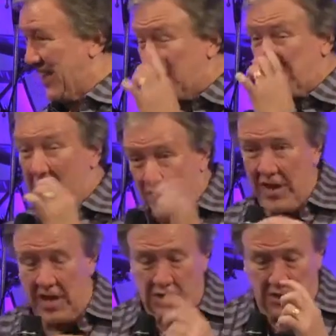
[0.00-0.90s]
That's
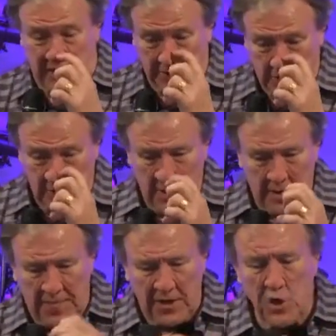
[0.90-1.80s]
evidence that
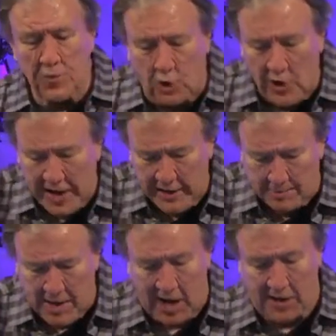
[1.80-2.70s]
you've
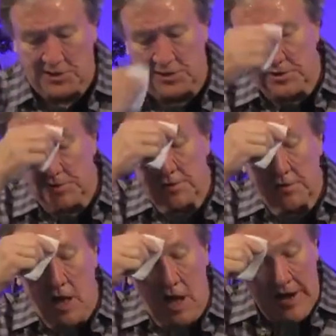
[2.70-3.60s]
created a box,
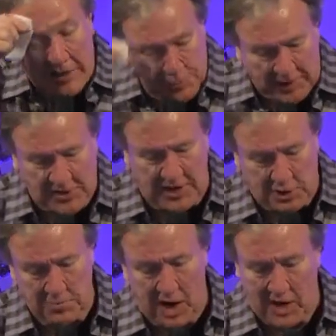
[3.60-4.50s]
an
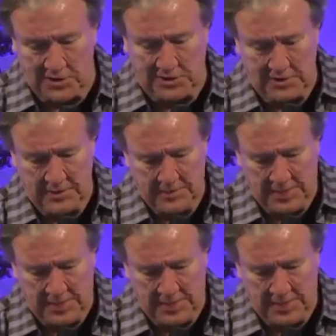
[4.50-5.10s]
expectation box.